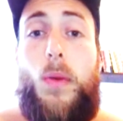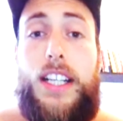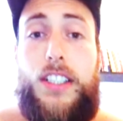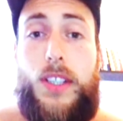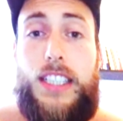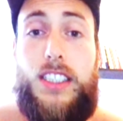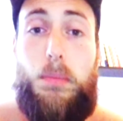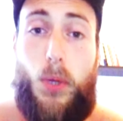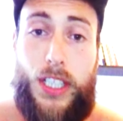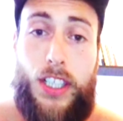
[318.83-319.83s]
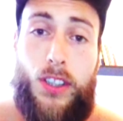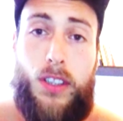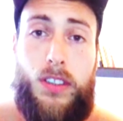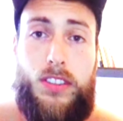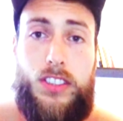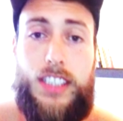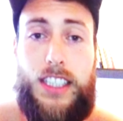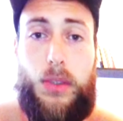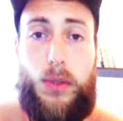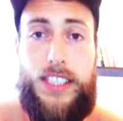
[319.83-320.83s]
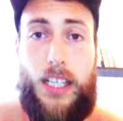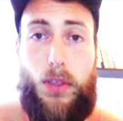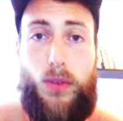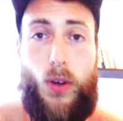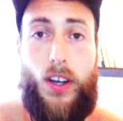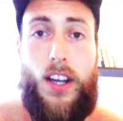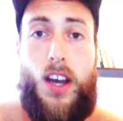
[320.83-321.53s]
to do it is poquito, just as we said before.